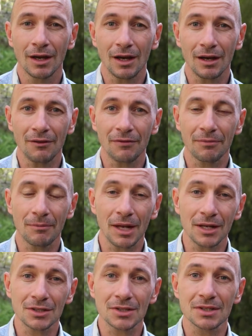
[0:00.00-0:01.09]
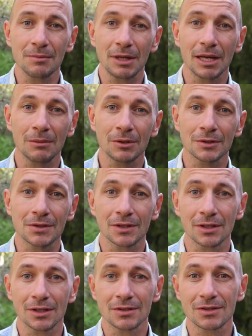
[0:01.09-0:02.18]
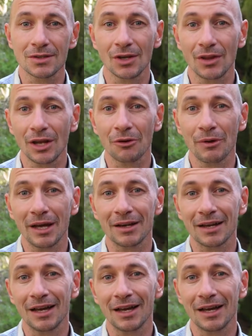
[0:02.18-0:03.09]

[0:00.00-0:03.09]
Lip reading: I've managed to be able to turn that around,